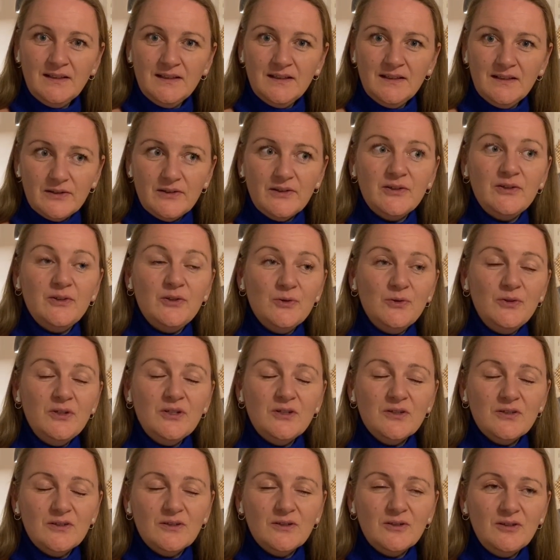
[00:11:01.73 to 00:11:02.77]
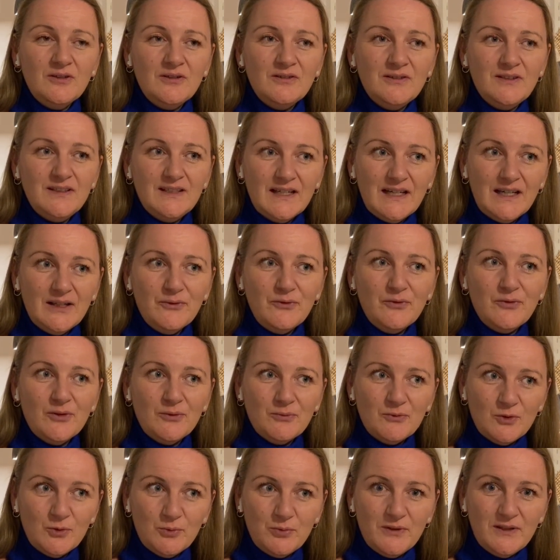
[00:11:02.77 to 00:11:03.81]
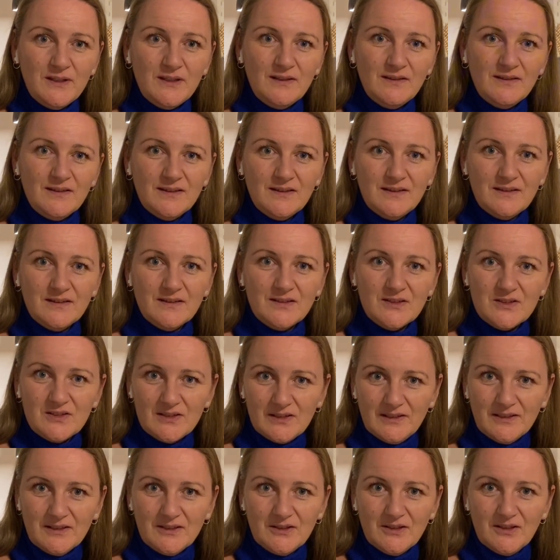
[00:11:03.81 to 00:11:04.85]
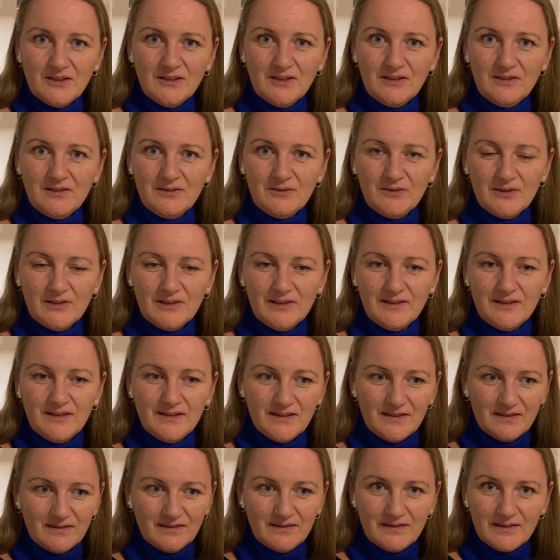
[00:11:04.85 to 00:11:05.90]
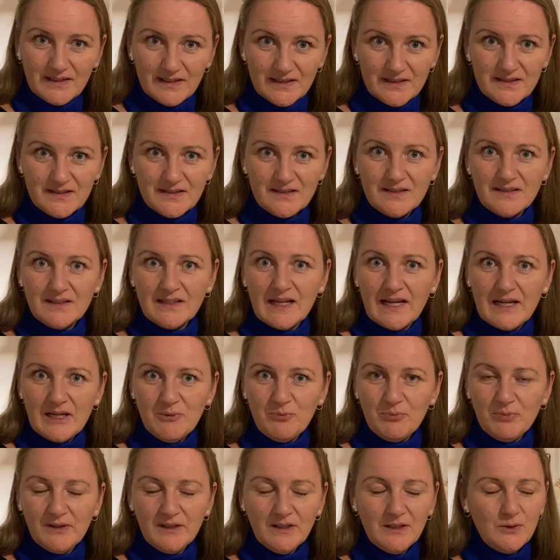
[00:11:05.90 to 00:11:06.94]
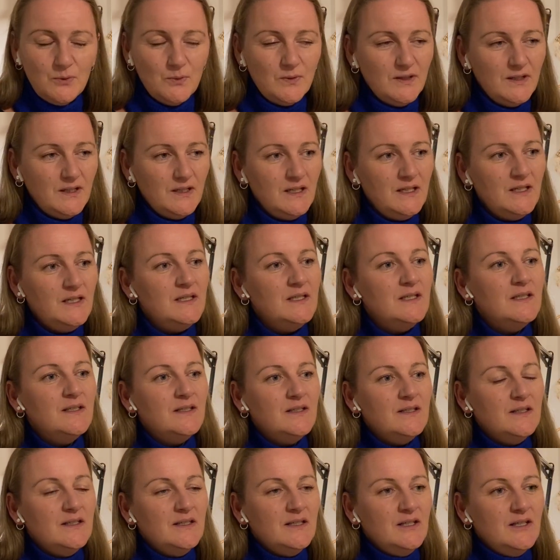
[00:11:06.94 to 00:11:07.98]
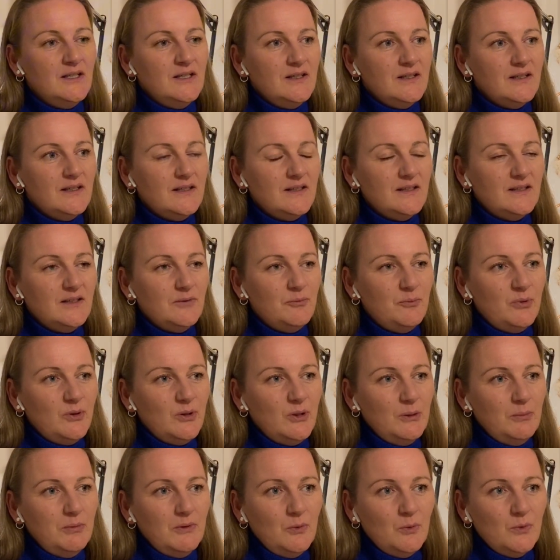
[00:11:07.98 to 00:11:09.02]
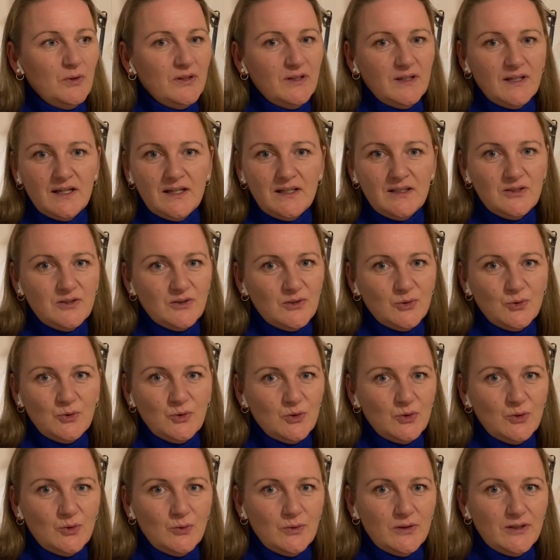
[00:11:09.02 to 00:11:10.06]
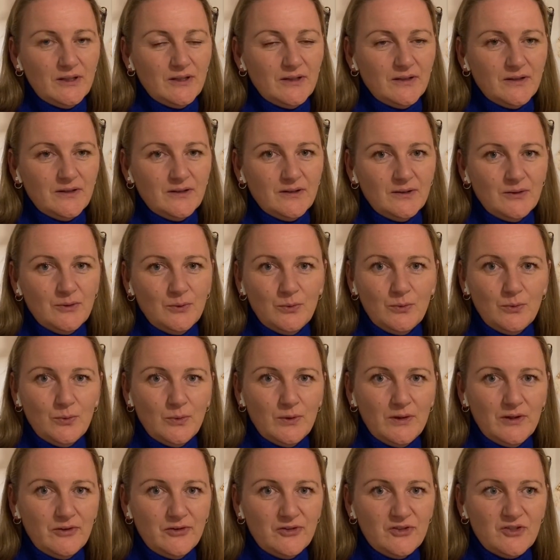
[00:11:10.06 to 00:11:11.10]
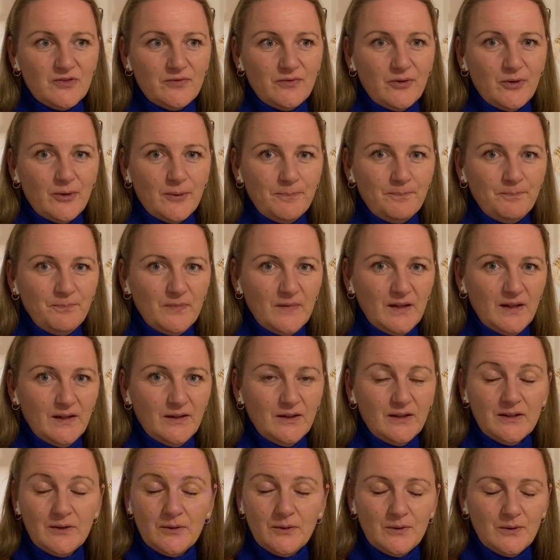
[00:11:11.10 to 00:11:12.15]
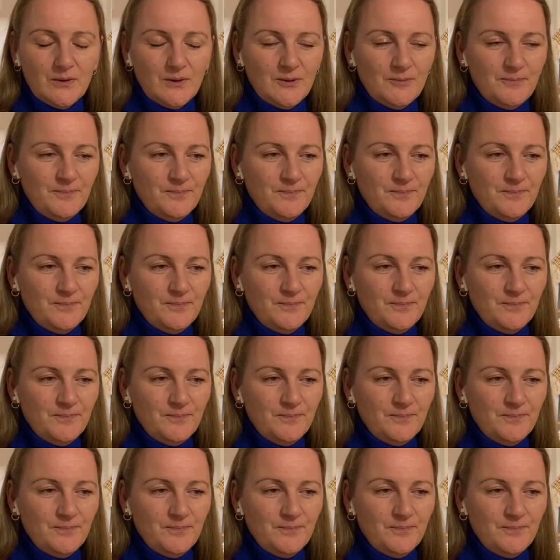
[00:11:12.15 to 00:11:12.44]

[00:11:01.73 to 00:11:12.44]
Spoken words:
The unicorn yarn from Hobbii in the solid color as the light pink one. And the purple one, I don't know where it's from at all.